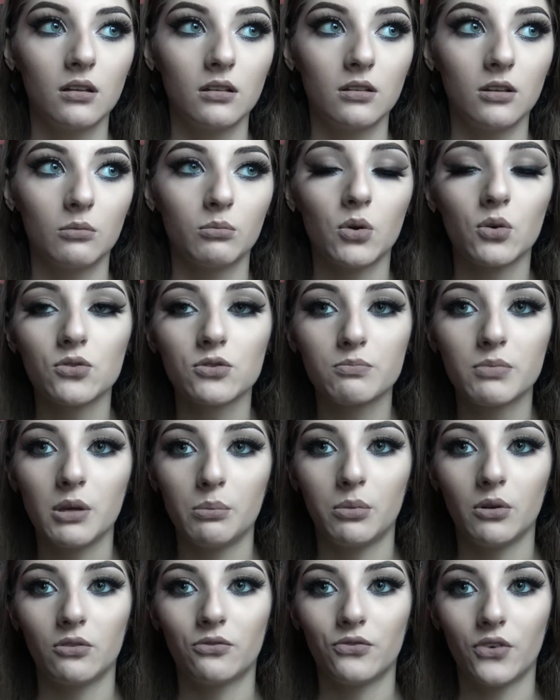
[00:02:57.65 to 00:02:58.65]
you know most
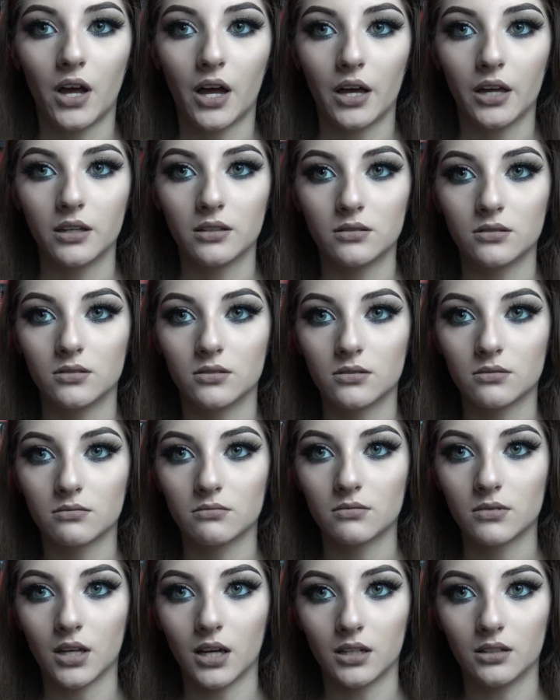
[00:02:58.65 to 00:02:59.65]
people find
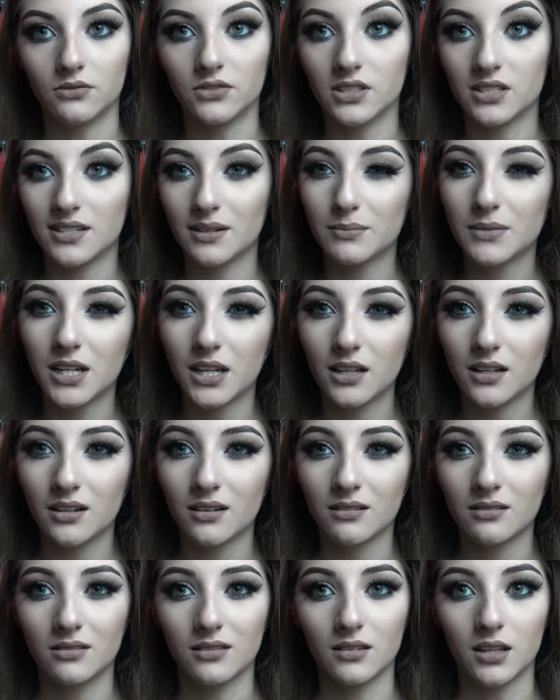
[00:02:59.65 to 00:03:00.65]
kind of
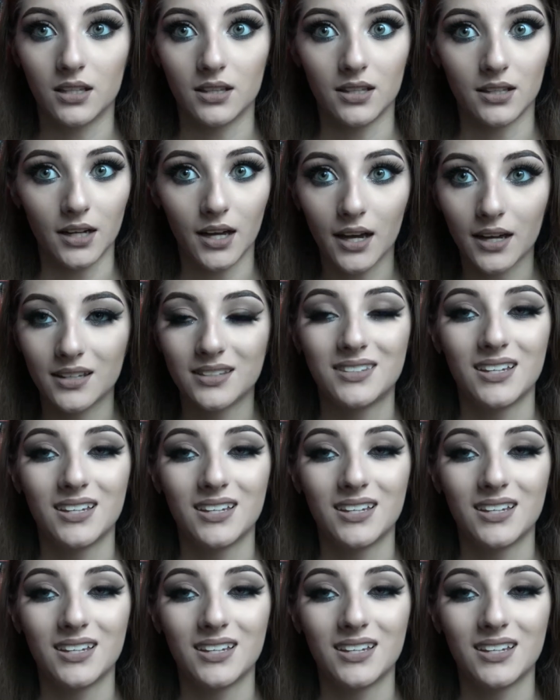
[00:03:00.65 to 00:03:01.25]
intimidating and that I